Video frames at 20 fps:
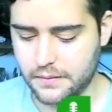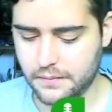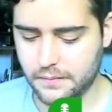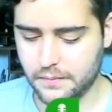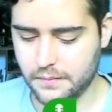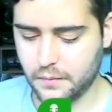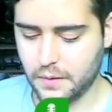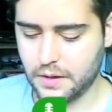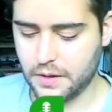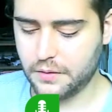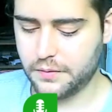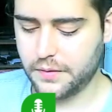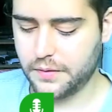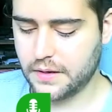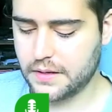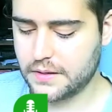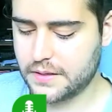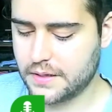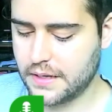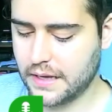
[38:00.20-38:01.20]
when you
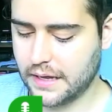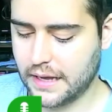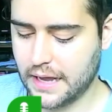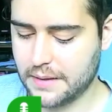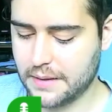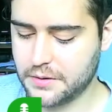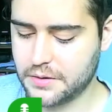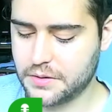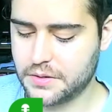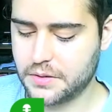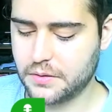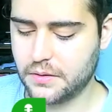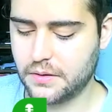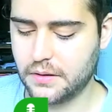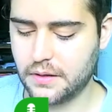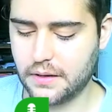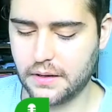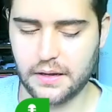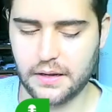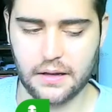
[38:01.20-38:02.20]
finish the game, you
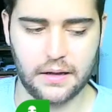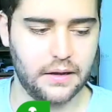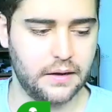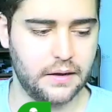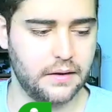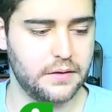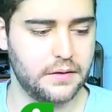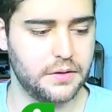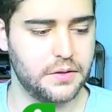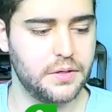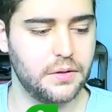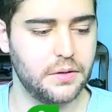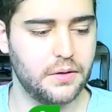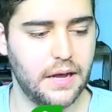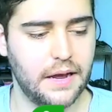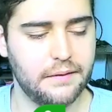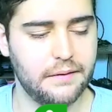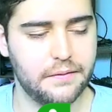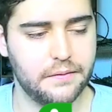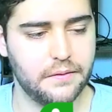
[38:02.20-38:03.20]
should
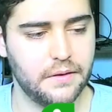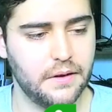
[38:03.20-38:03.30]
have